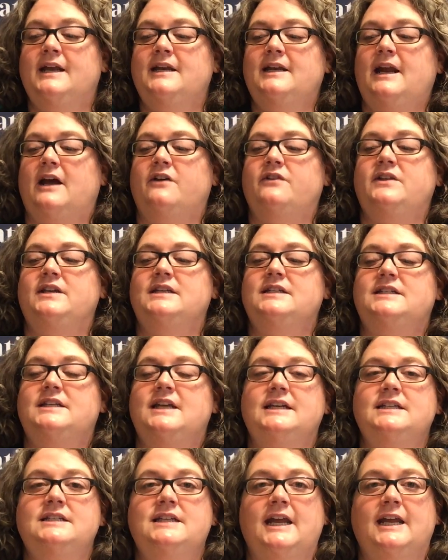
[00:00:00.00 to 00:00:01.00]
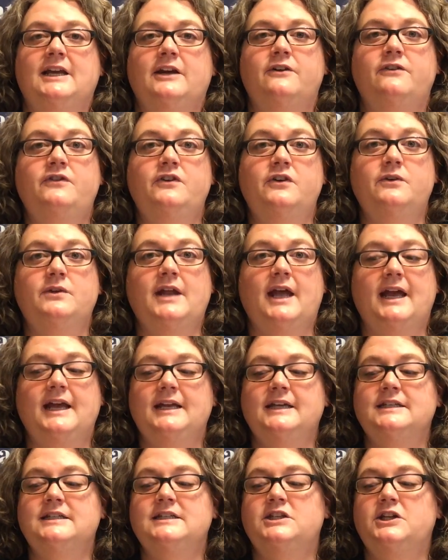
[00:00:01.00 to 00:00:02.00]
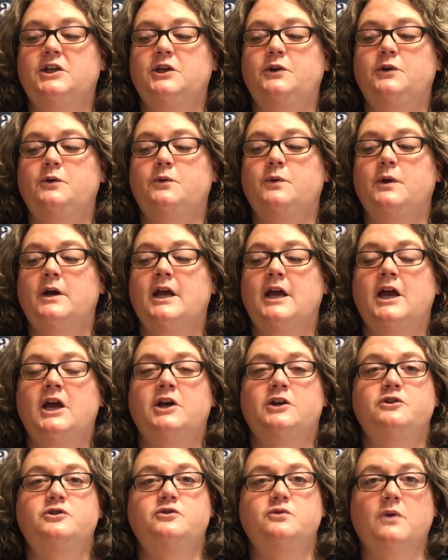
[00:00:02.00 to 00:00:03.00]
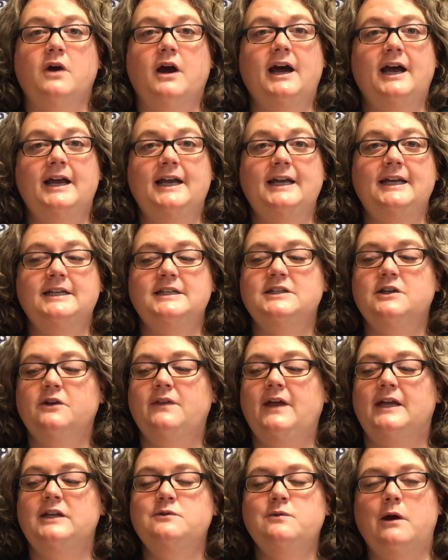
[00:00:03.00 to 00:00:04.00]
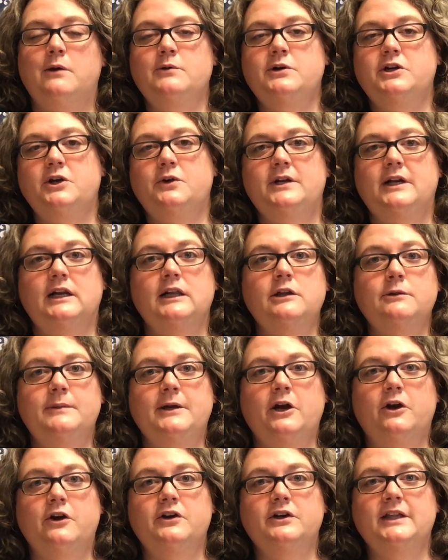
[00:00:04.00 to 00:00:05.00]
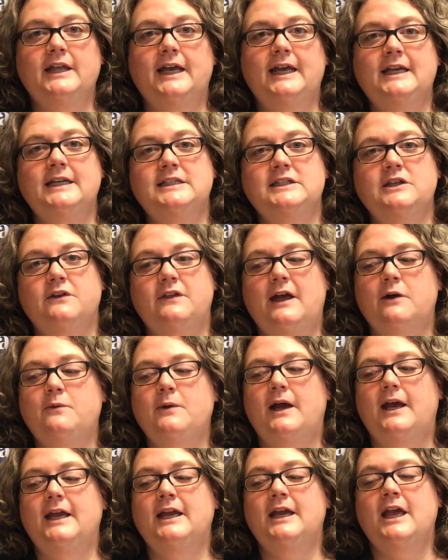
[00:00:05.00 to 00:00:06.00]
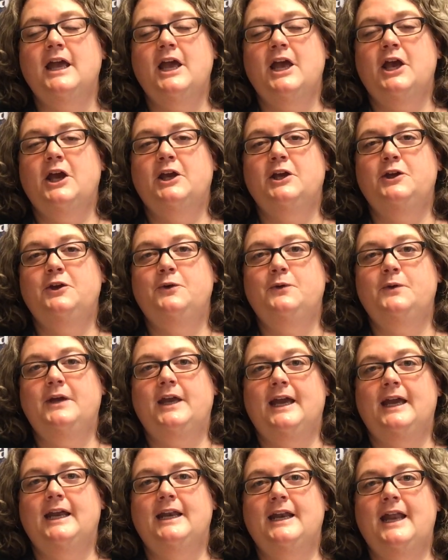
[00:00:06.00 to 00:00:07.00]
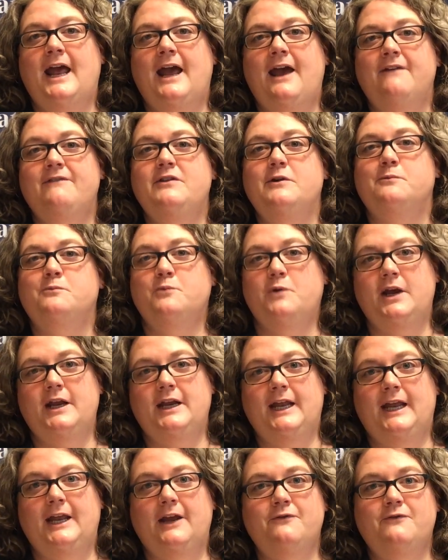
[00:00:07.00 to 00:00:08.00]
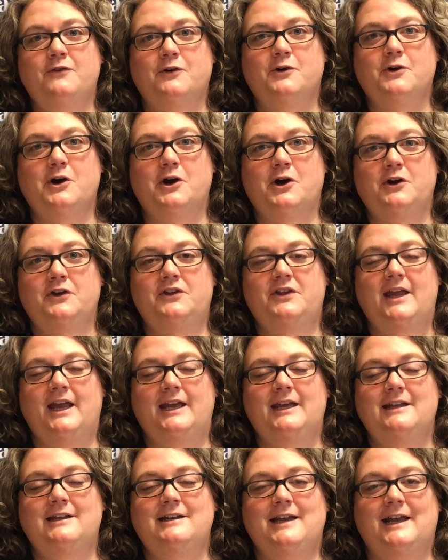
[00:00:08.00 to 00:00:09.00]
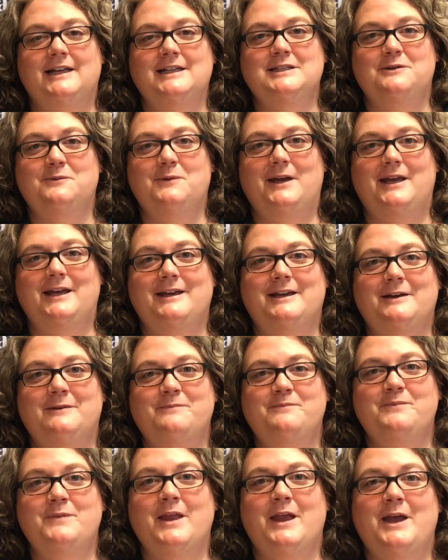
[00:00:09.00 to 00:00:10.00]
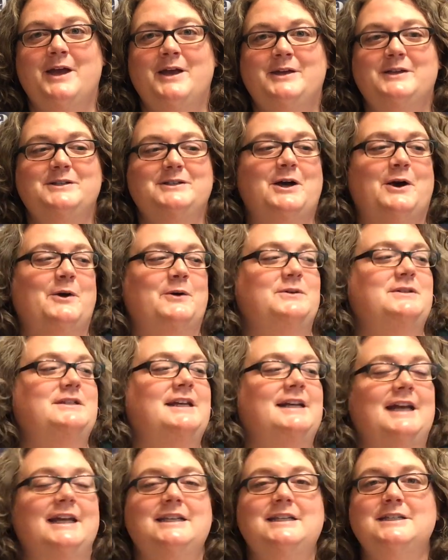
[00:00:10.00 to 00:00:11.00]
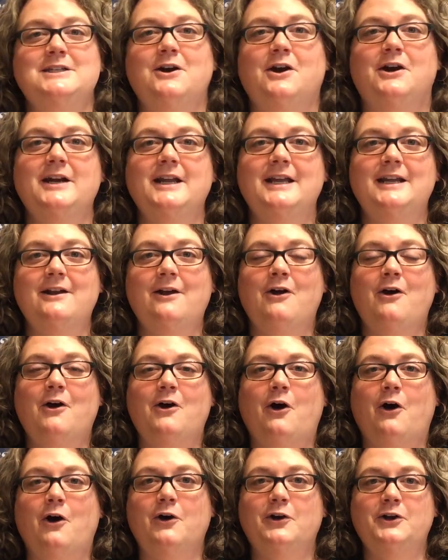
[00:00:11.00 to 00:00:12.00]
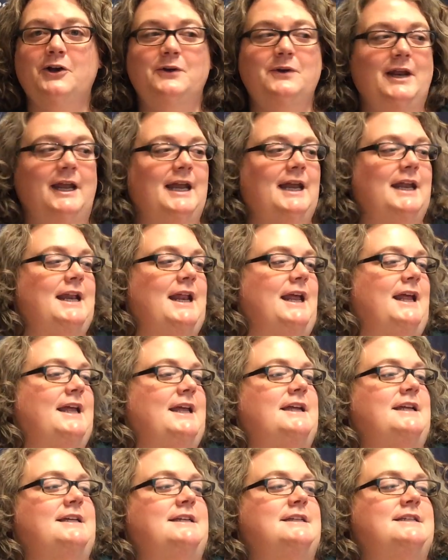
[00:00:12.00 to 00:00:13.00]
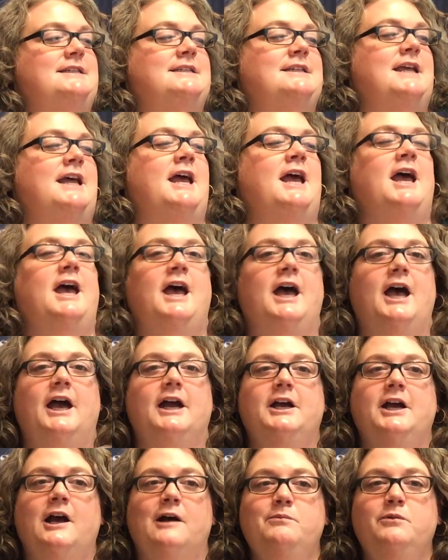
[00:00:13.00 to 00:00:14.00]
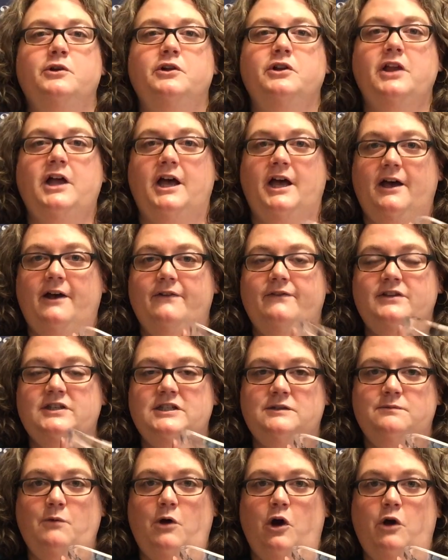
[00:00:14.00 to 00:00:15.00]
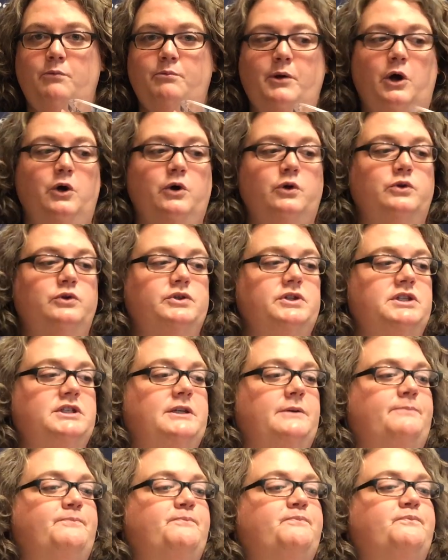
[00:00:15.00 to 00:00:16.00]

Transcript: Now this does take a few days to dry, so that's why we're doing it a little bit early, so that way you can have them ready for Earth Day next week. So to get started, all you need is a couple of small bowls,